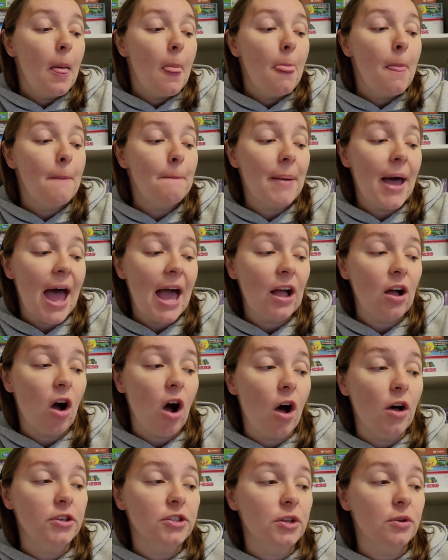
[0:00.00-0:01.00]
The pack
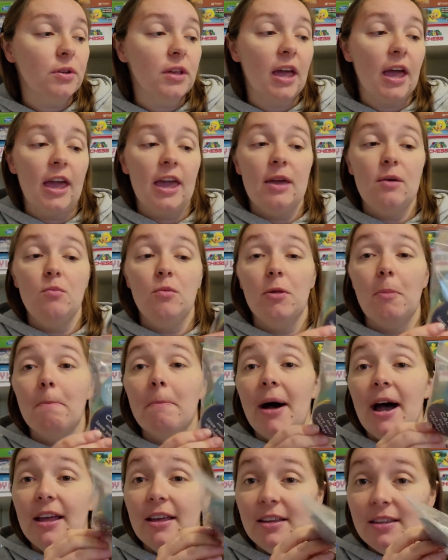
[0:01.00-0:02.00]
also came with
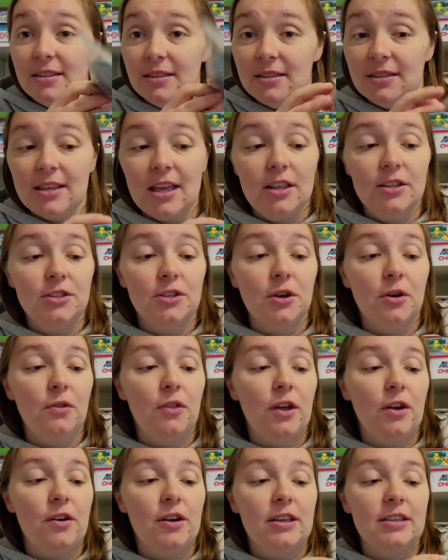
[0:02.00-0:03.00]
buttons, and so
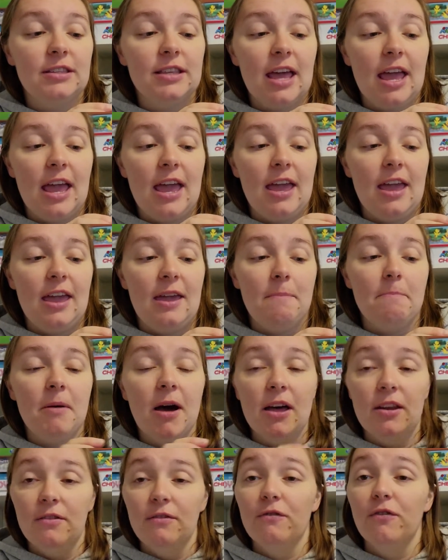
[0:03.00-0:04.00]
there is a
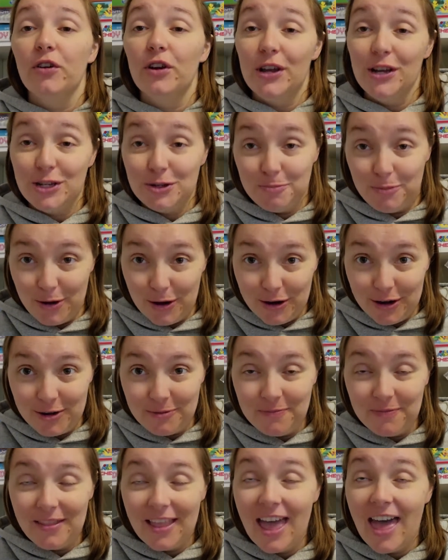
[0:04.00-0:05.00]
button for each book,
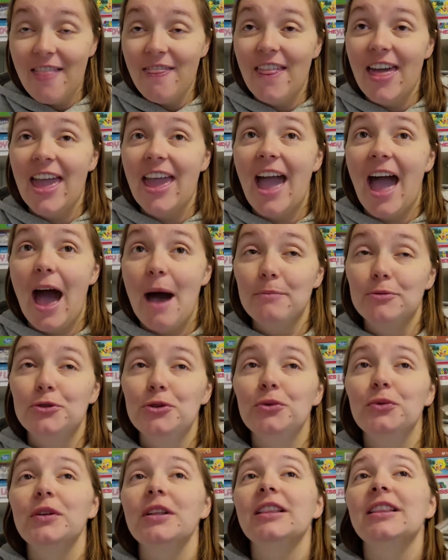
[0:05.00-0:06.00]
and they
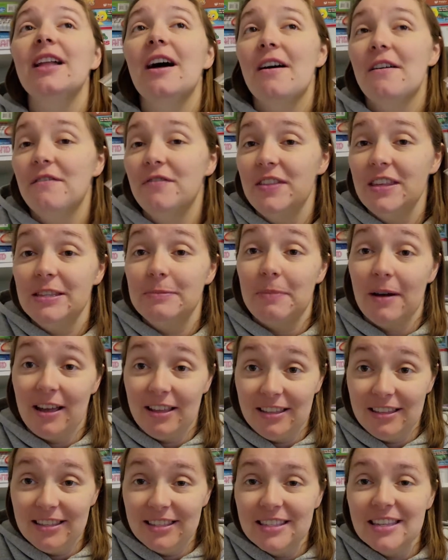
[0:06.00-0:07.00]
absolutely love these
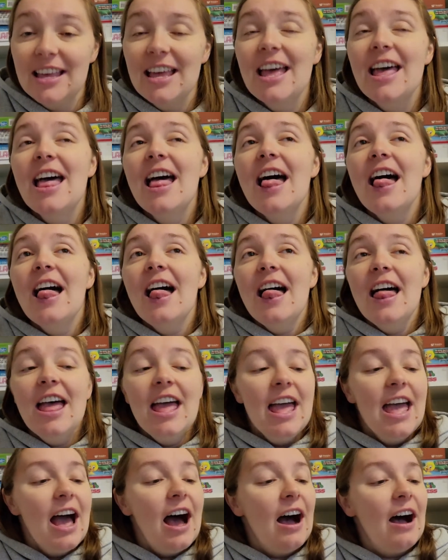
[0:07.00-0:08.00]
buttons.
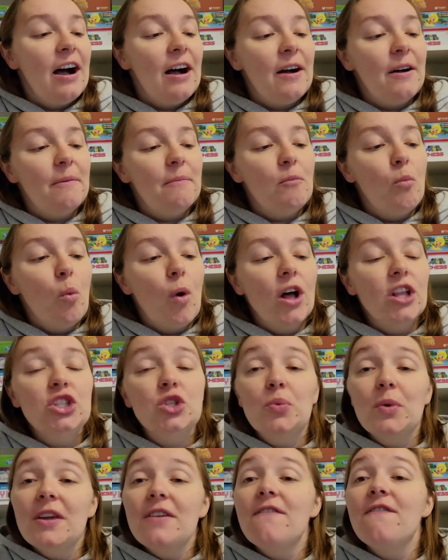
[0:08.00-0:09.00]

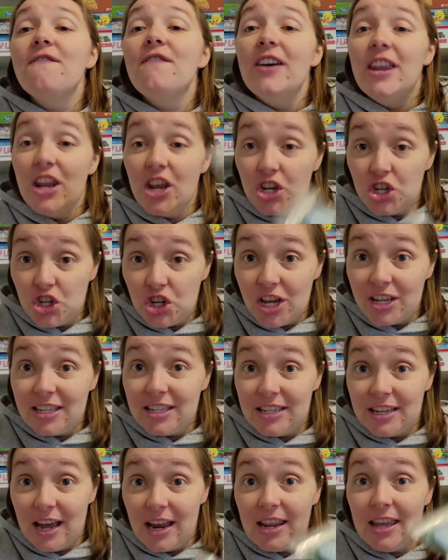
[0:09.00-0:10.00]
Once we finish a
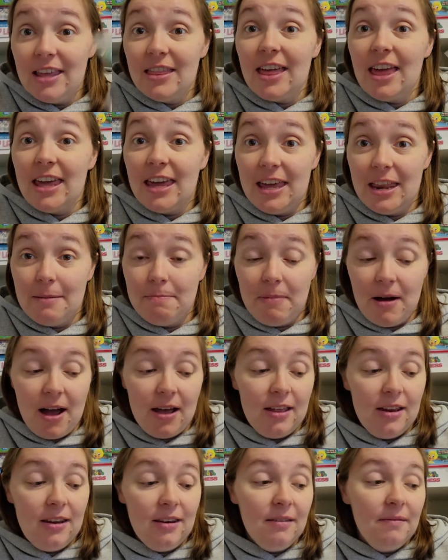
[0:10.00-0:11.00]
study, they get a
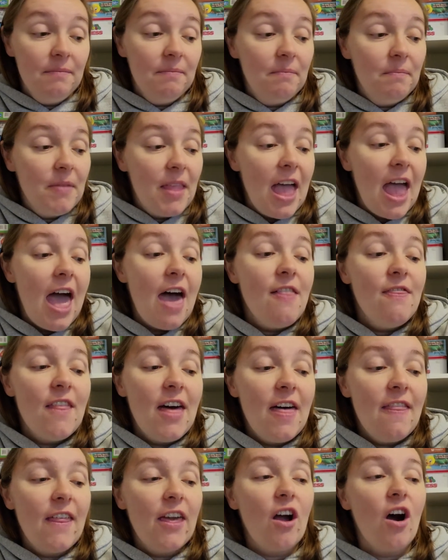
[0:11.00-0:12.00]
button, and
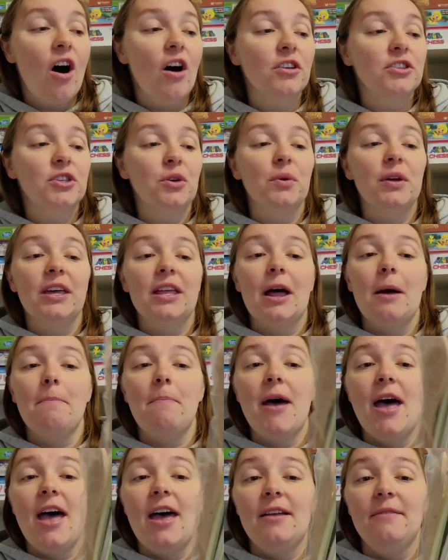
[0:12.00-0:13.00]
then they also get a
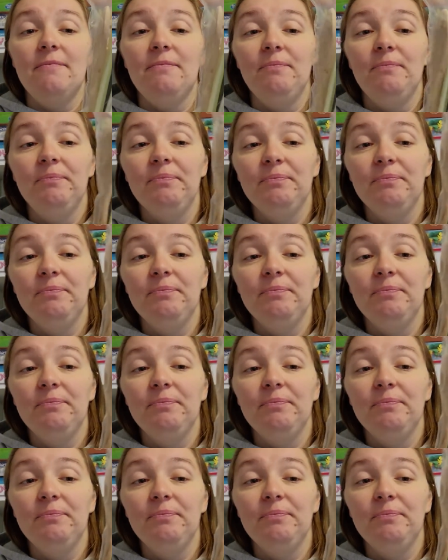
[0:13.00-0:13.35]
pen.